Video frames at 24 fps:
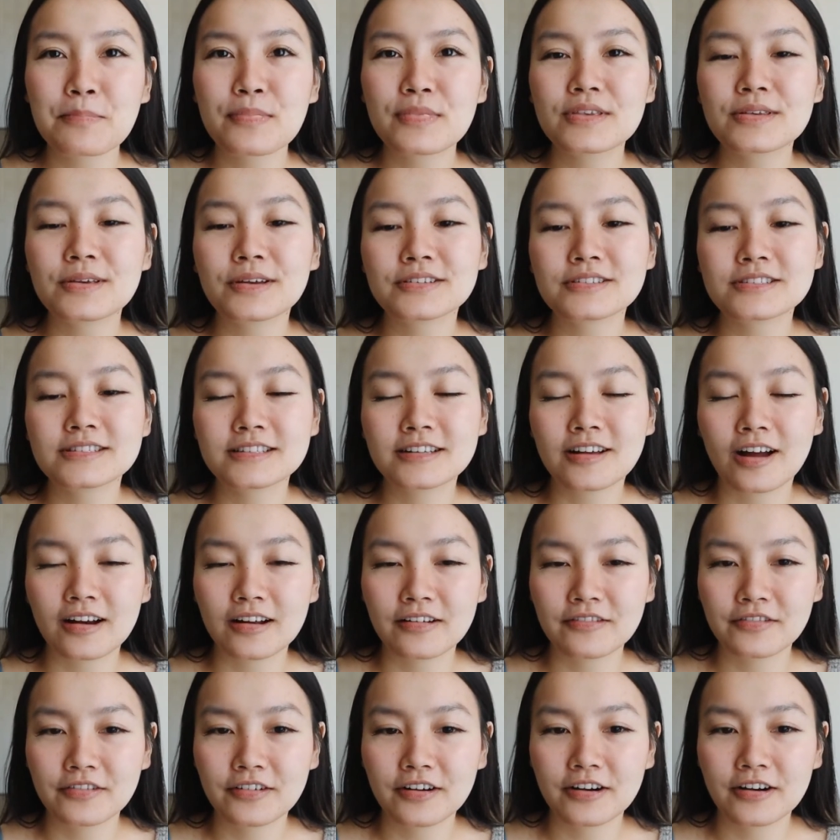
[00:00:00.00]
So I just got
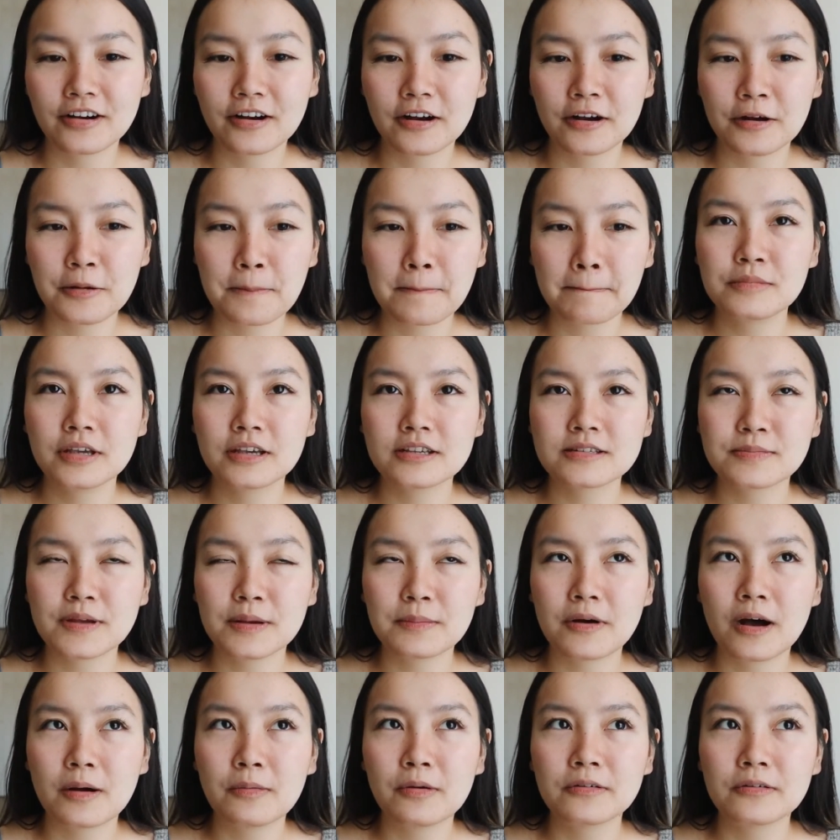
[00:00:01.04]
it for her because my
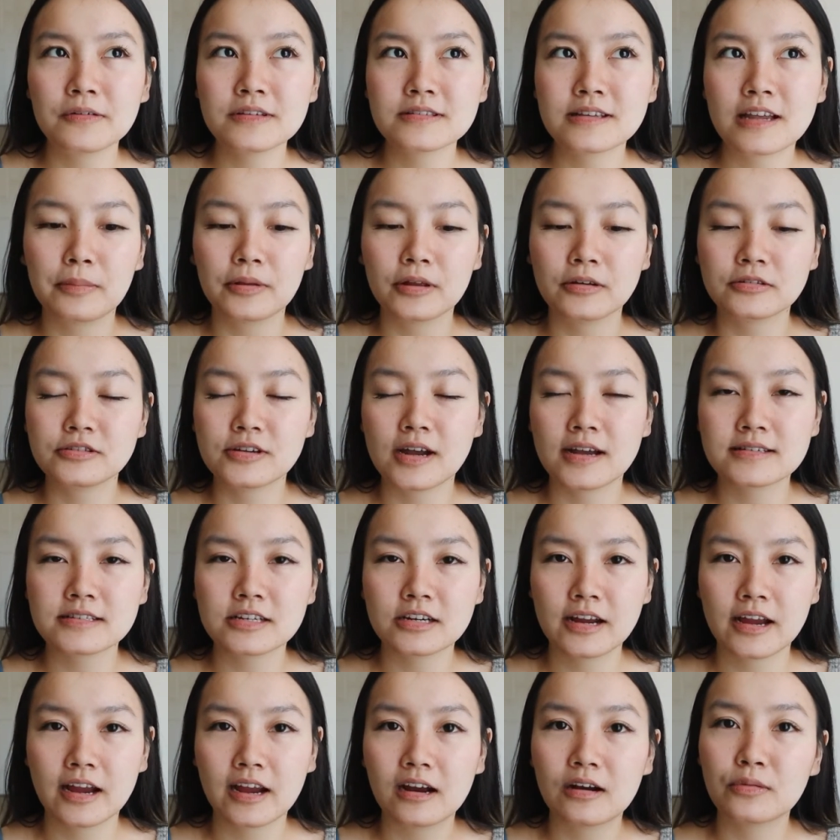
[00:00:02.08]
mom always blow dries
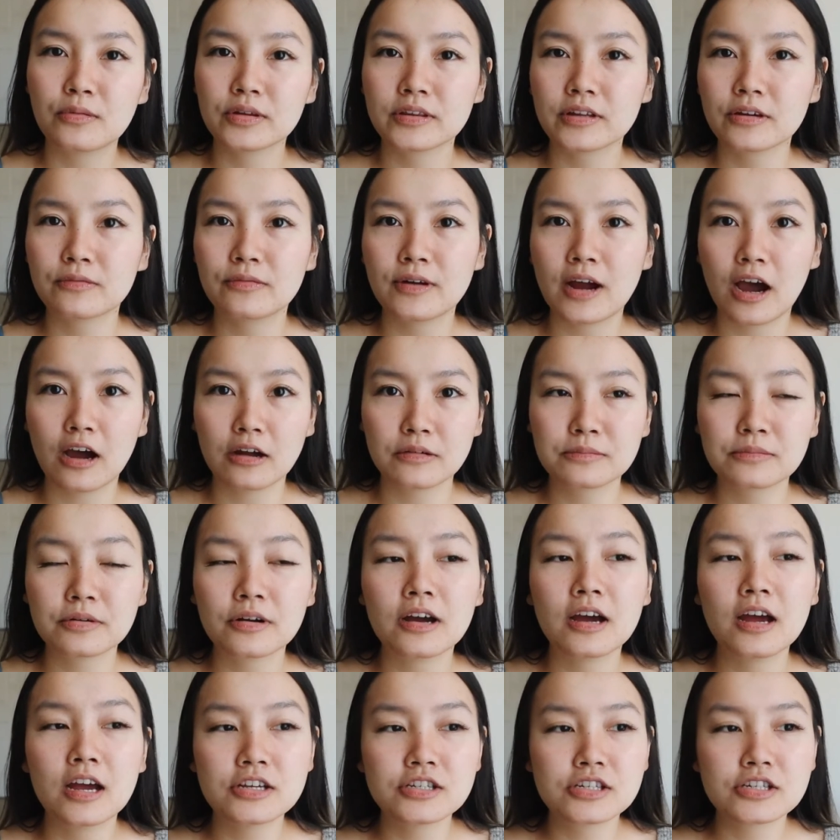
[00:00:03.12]
her hair with a round
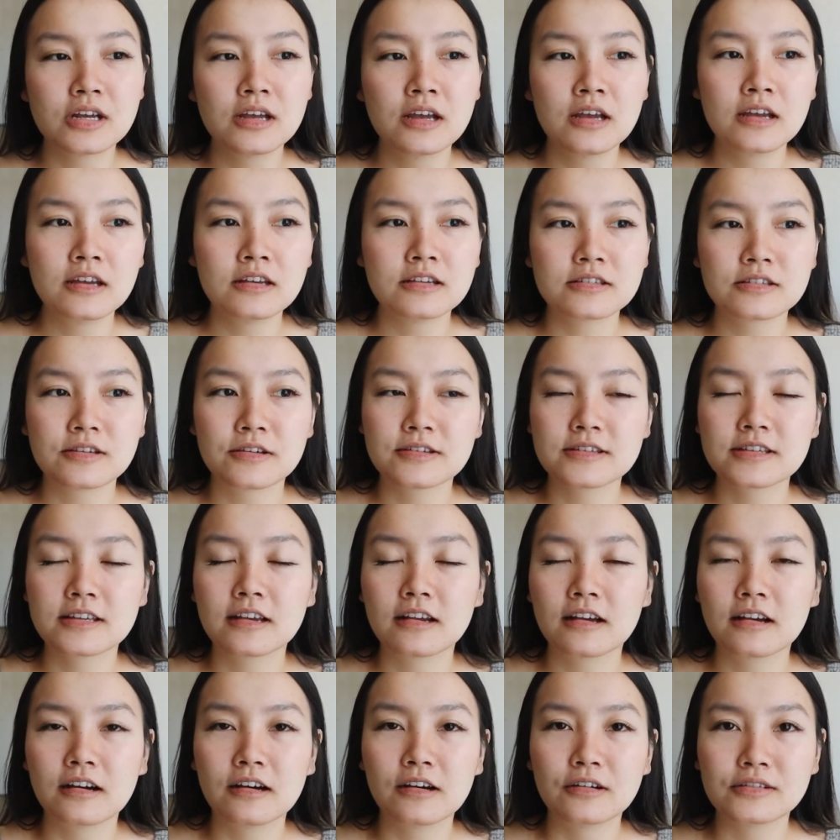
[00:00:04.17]
brush. So I was
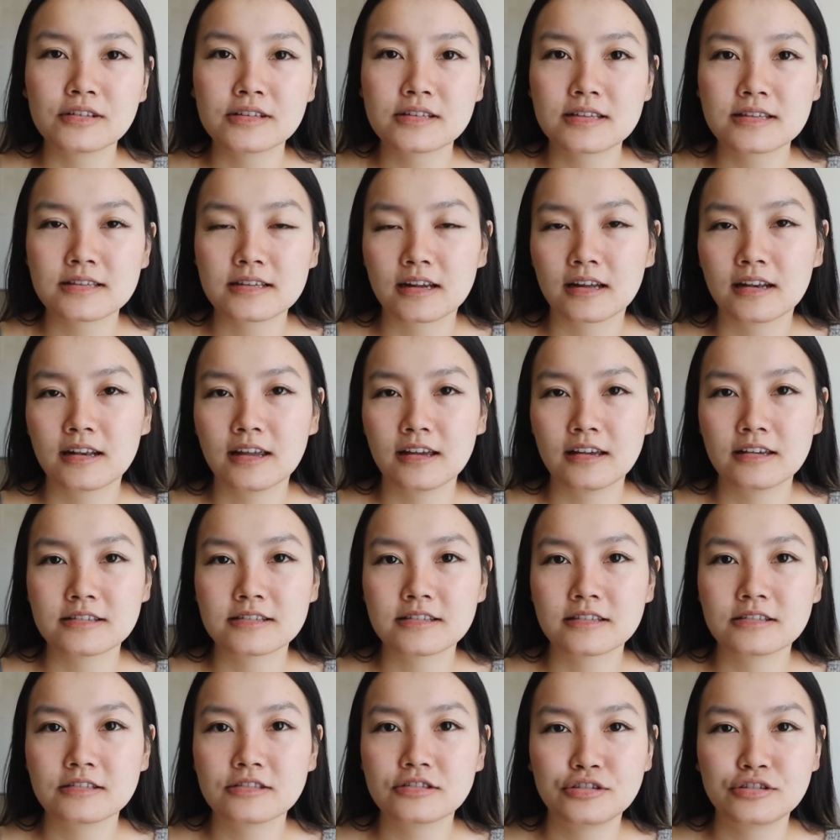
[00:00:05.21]
like, oh, this is like a nice
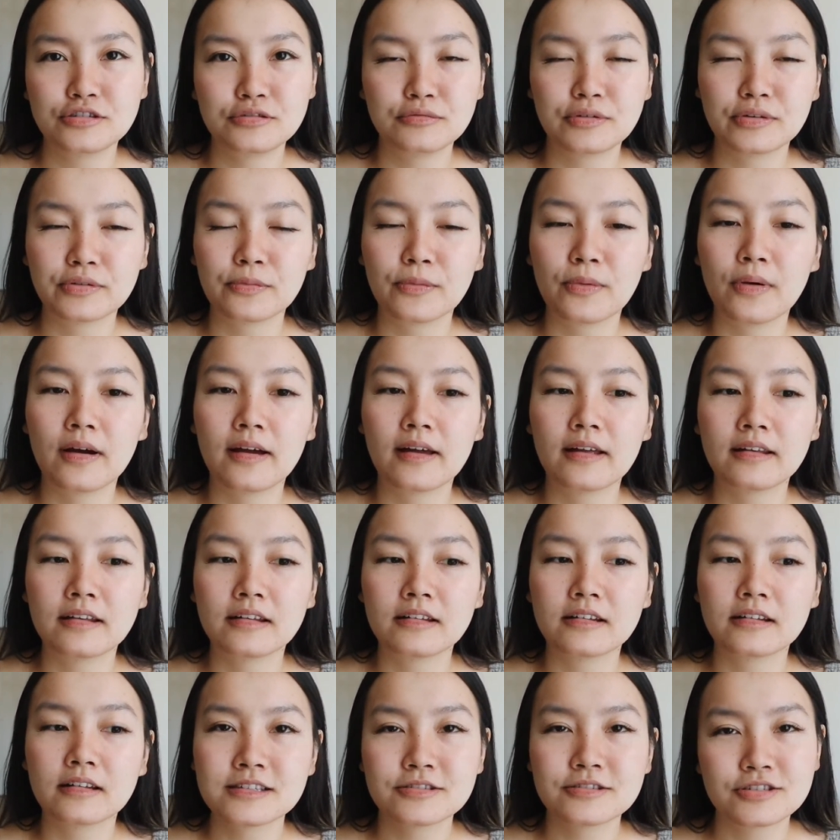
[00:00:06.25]
like 2-in-1.
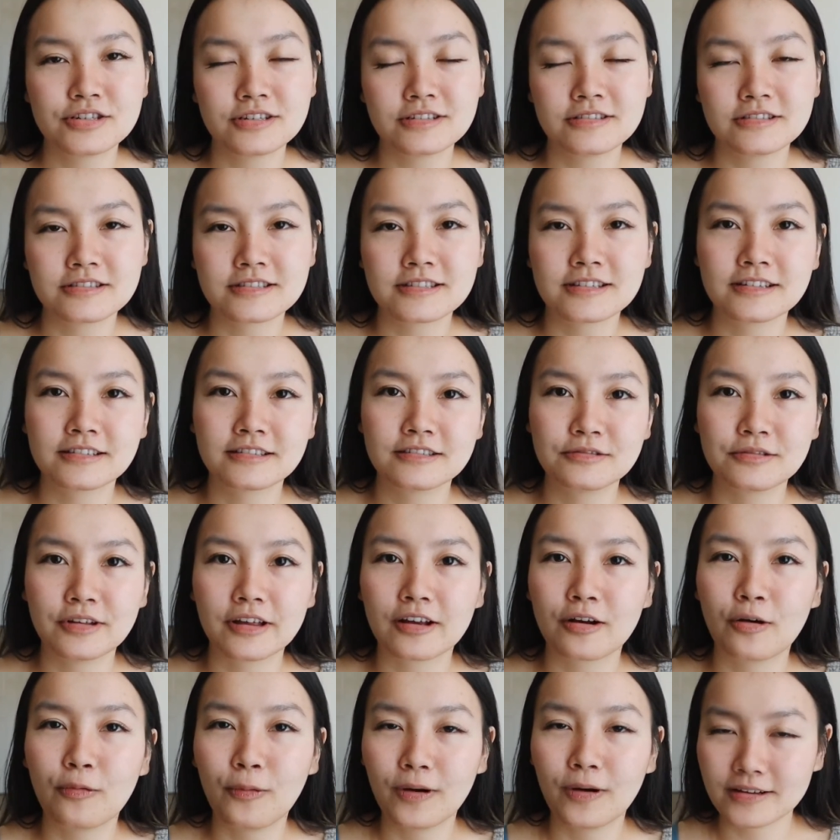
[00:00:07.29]
So she can just like do like
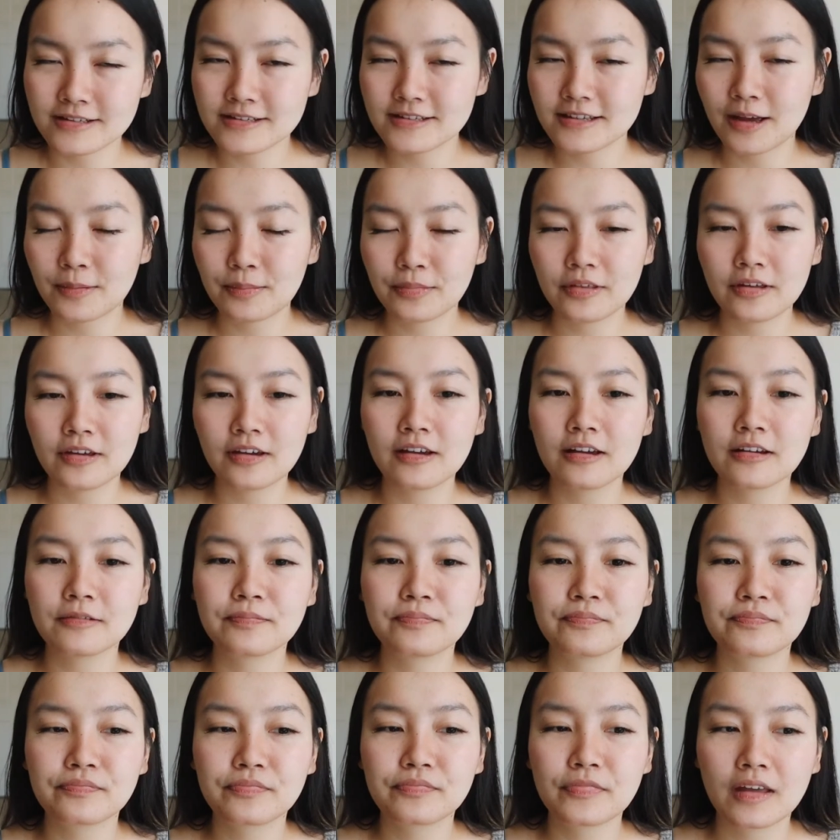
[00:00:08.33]
a one step thing,
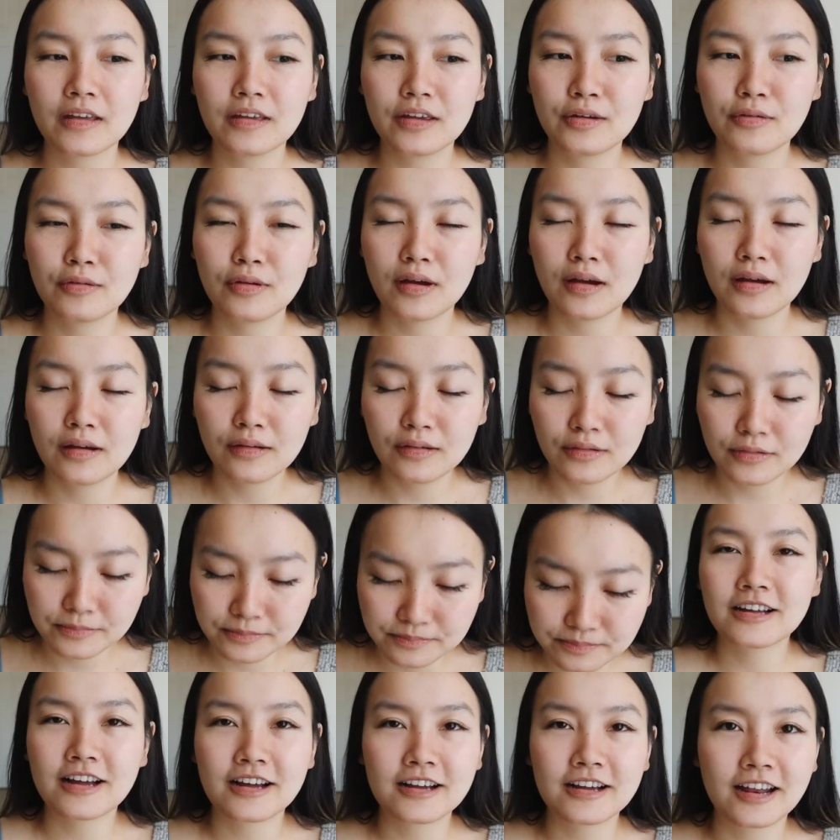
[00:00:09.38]
you know?
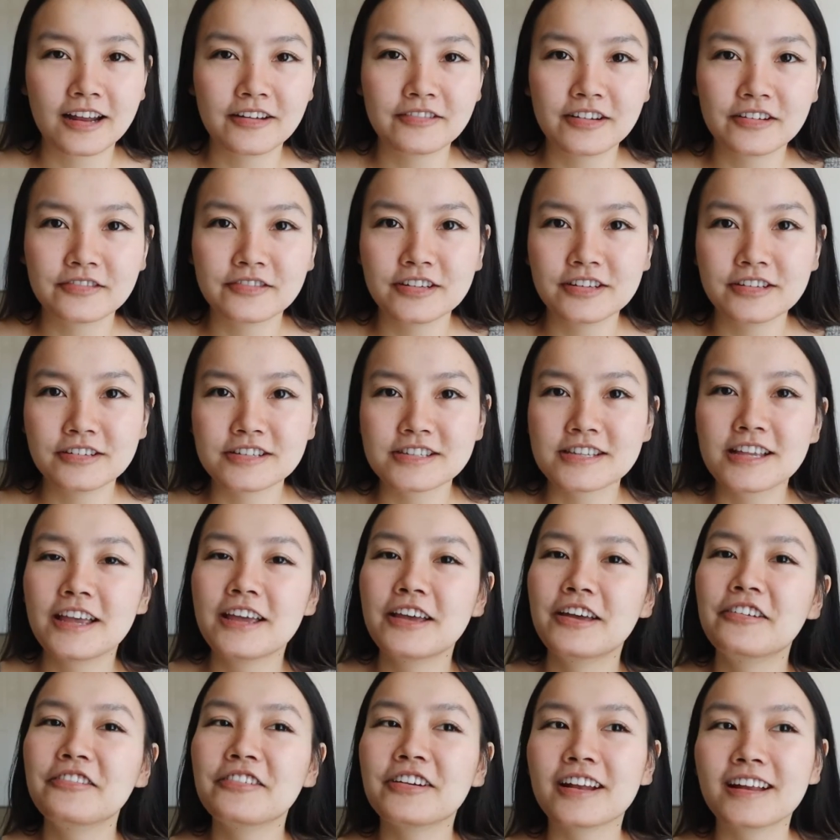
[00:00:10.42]
Again, I've never used
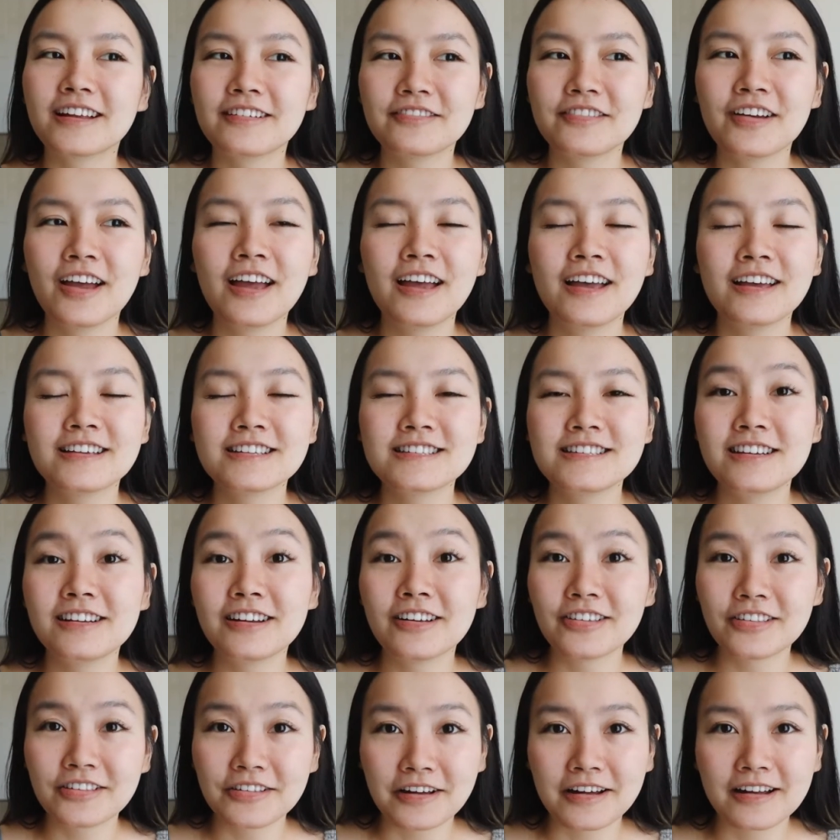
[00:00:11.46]
it, but I've seen
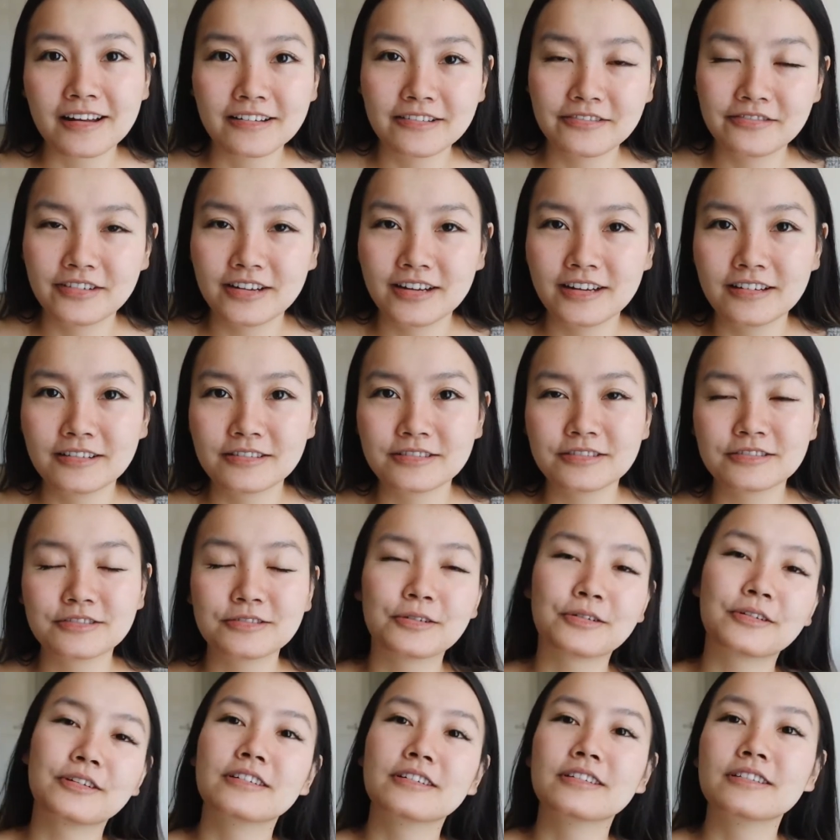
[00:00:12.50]
a lot of video
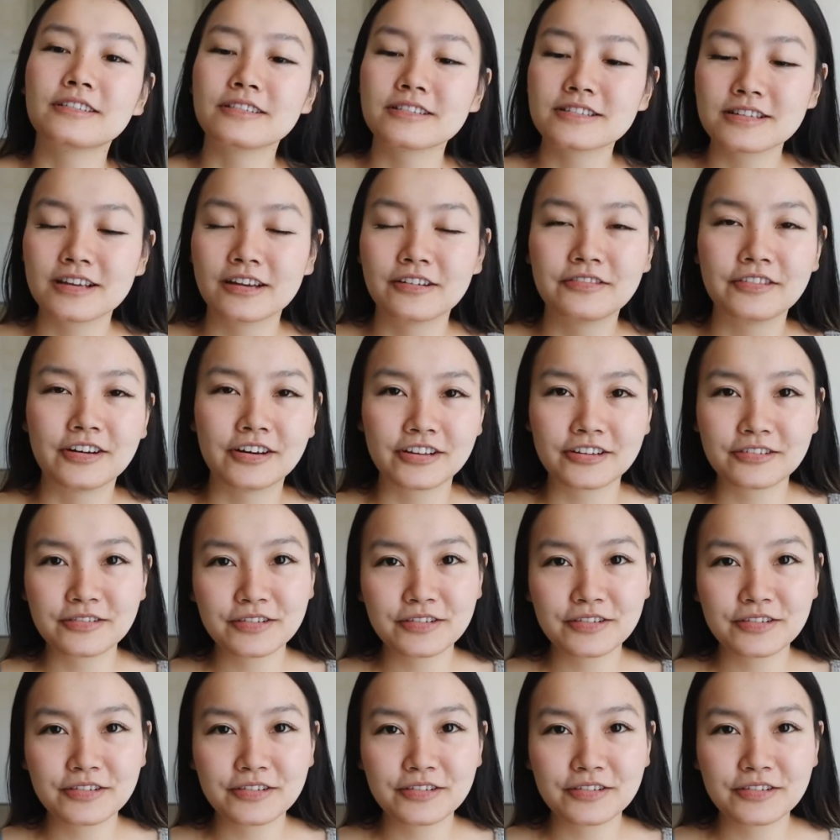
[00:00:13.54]
tutorials of other